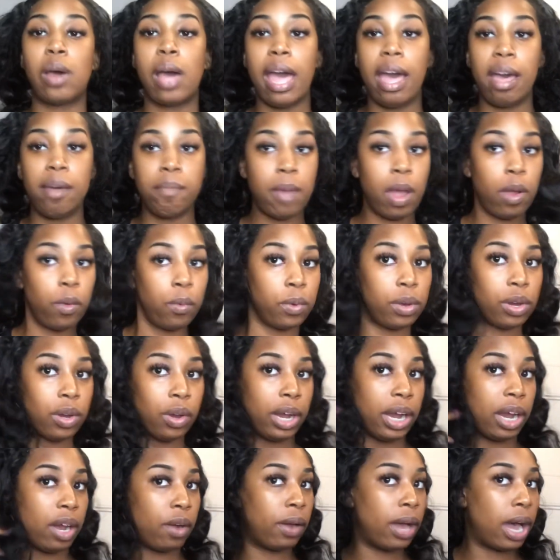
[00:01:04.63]
I have my
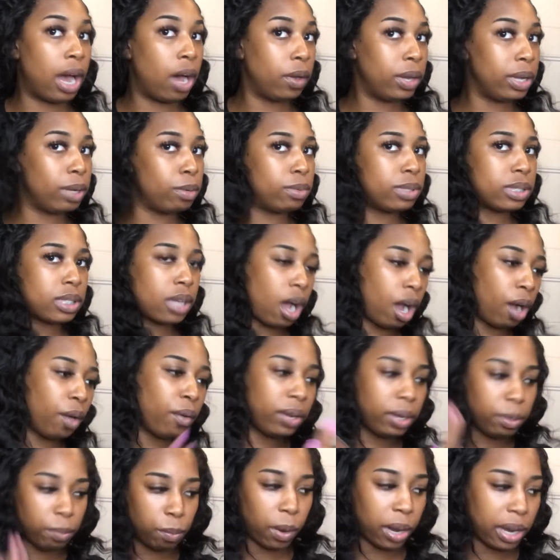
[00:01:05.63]
real hair out. It was
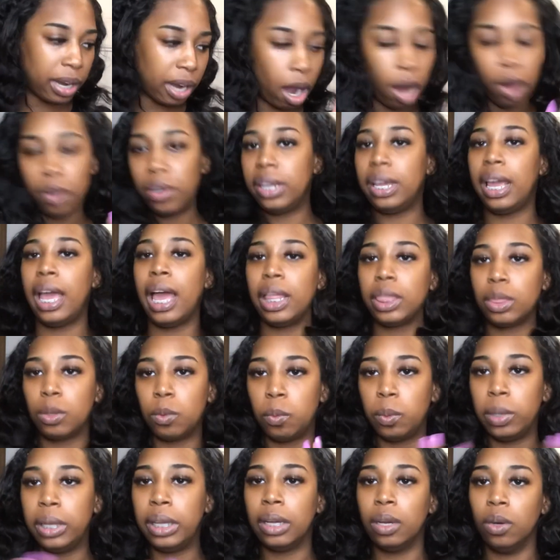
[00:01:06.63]
already braided. I already had the
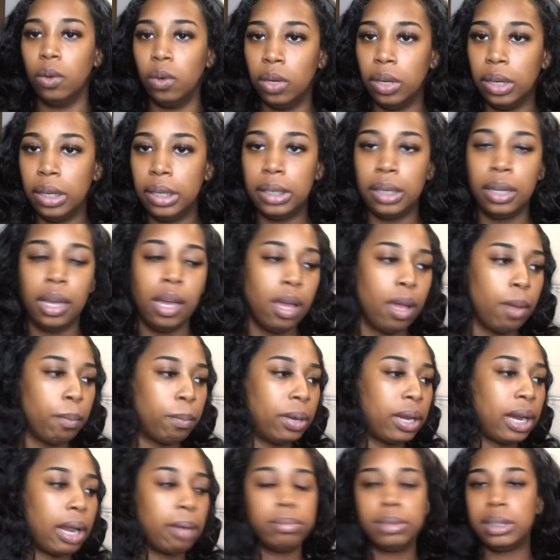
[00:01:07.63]
wig on,
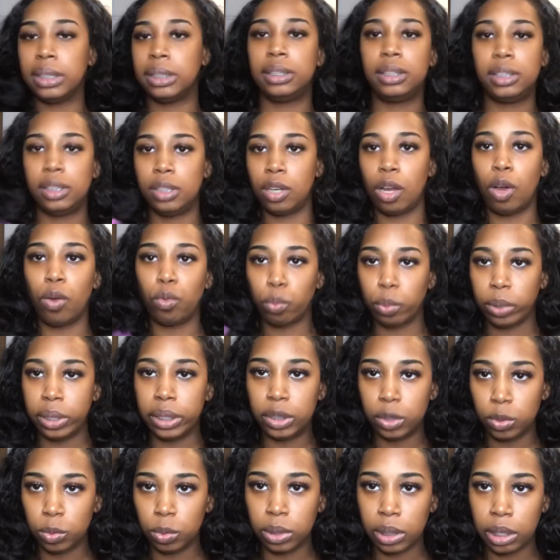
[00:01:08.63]
but I'm just,
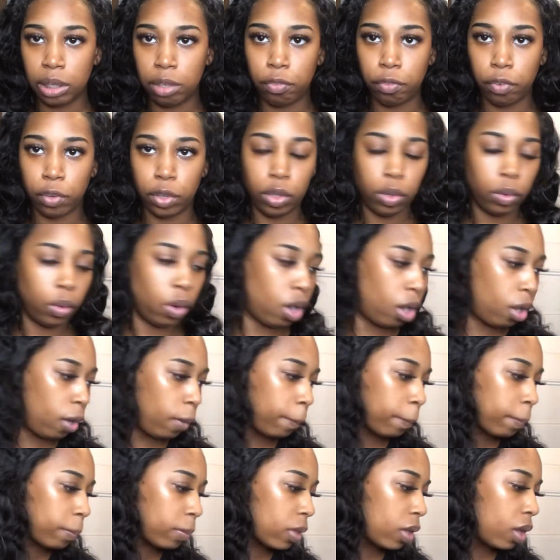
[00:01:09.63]
redoing it for you
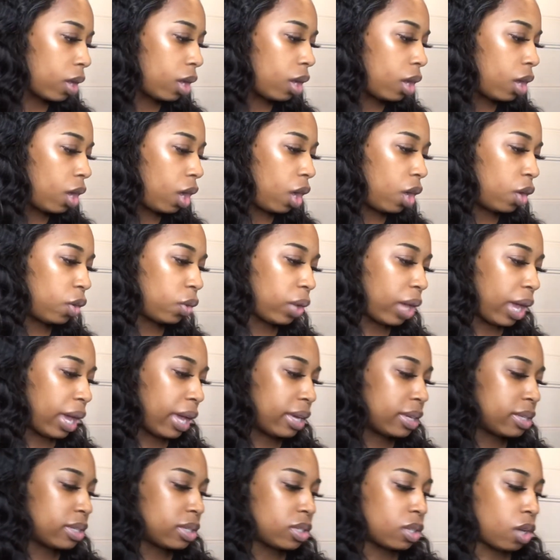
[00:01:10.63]
all.
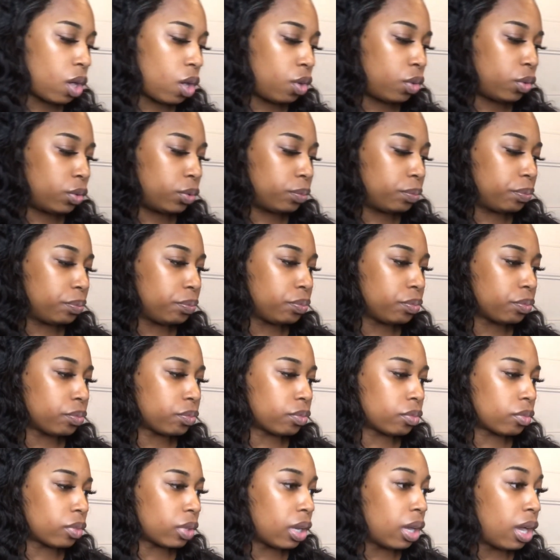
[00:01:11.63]
Okay, so
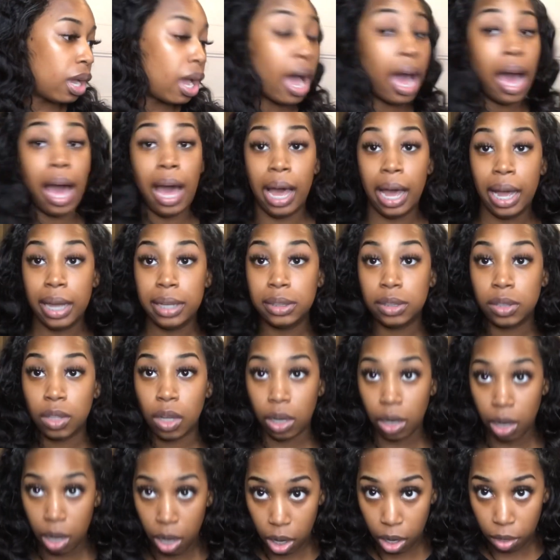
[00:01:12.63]
I
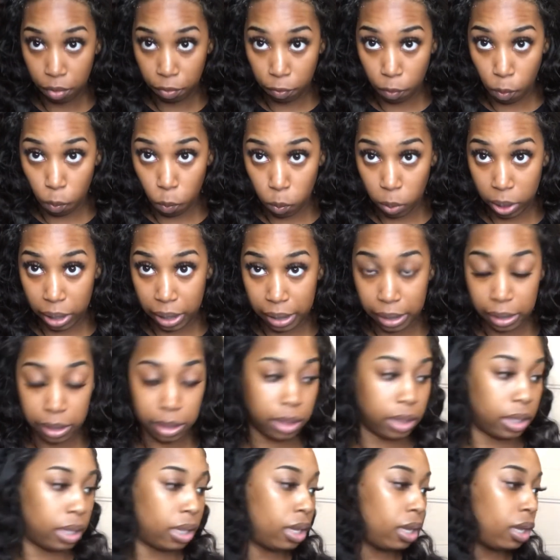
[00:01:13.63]
start off
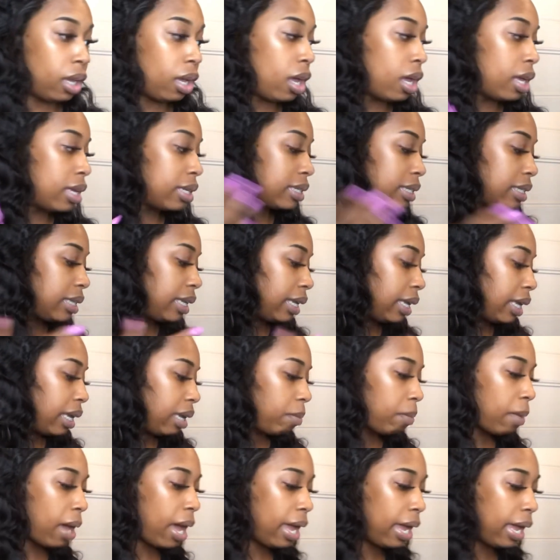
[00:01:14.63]
with
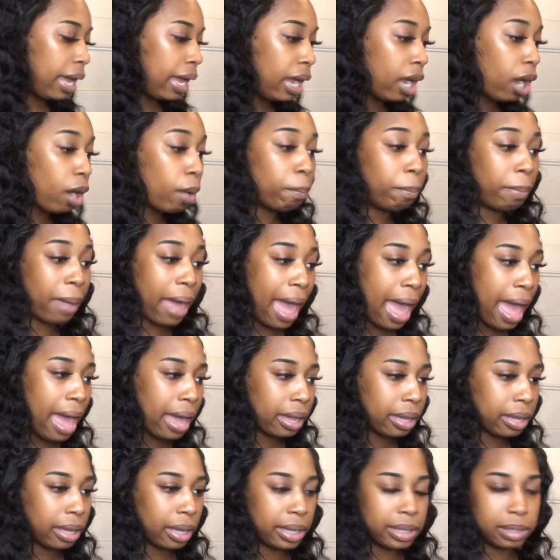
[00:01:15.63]
slicking my hair
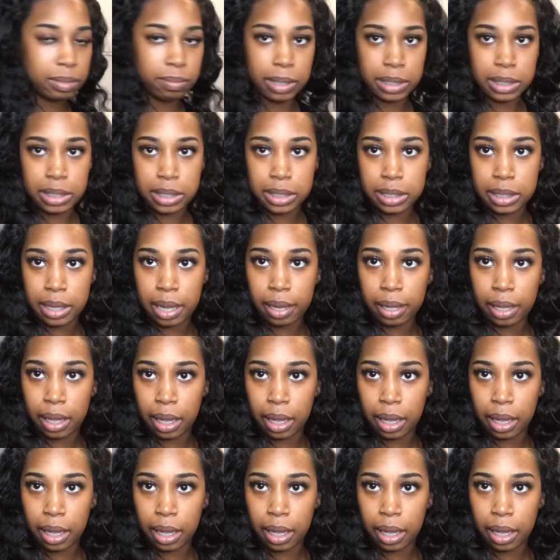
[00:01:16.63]
back as much as I